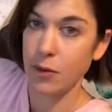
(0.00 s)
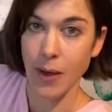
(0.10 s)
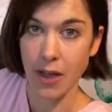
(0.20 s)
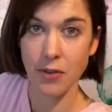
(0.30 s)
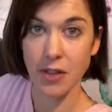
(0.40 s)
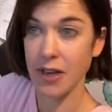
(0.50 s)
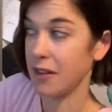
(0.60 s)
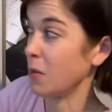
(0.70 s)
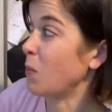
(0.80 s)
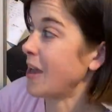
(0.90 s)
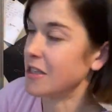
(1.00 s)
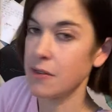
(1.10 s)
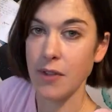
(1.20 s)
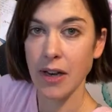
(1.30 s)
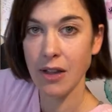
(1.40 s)
away, or the, the weight of
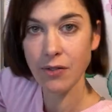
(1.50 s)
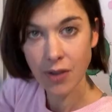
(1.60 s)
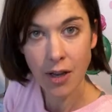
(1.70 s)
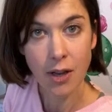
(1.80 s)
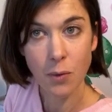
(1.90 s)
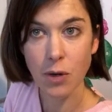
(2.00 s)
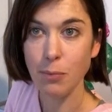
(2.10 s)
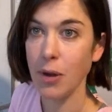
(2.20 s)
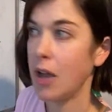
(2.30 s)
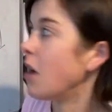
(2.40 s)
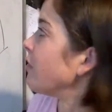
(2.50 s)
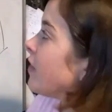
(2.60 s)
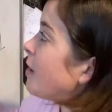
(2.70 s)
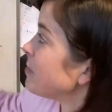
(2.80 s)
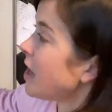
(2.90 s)
the leaf would pull it off.
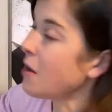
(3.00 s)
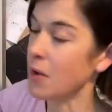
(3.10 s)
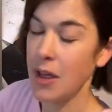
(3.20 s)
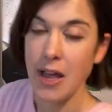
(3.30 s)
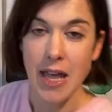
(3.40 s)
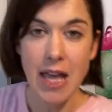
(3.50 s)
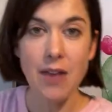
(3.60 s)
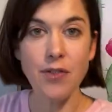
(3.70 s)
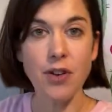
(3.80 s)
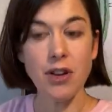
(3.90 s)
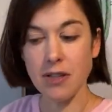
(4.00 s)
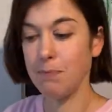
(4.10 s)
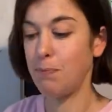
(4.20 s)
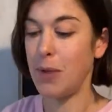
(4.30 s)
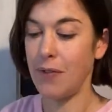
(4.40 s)
But no, even on a,
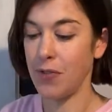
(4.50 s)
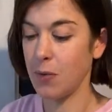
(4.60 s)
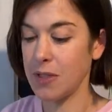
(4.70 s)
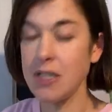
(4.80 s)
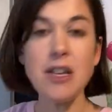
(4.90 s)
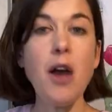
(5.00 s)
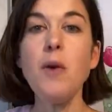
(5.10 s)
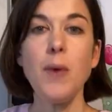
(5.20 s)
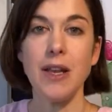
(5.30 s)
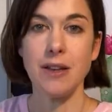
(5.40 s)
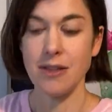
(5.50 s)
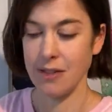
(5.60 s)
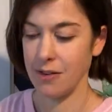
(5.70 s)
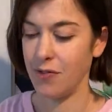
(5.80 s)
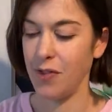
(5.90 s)
if there was no wind
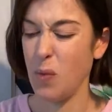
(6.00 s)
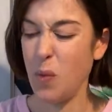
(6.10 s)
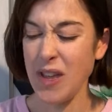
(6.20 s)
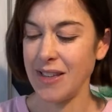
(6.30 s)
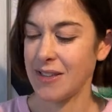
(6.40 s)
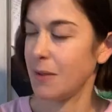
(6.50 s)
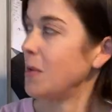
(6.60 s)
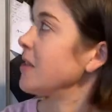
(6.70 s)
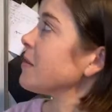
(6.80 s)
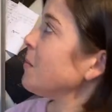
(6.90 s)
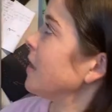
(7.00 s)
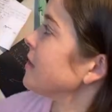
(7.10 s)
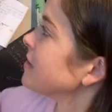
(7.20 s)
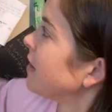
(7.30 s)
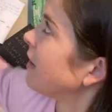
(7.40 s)
for weeks and weeks and
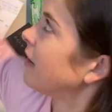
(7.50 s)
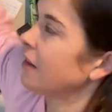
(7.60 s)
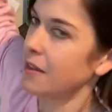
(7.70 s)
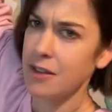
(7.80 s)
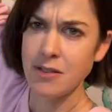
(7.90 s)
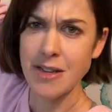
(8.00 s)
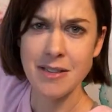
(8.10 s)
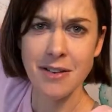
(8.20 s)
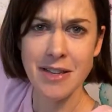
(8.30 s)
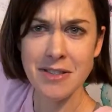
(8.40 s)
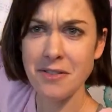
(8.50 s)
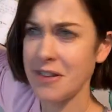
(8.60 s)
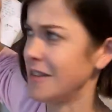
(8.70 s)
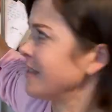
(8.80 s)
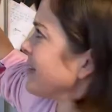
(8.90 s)
weeks, the tree's got it
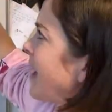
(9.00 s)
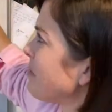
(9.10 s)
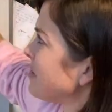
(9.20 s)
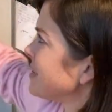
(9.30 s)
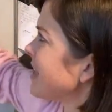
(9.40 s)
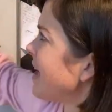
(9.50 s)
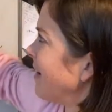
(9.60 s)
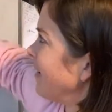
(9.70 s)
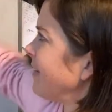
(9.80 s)
sorted. How good is that?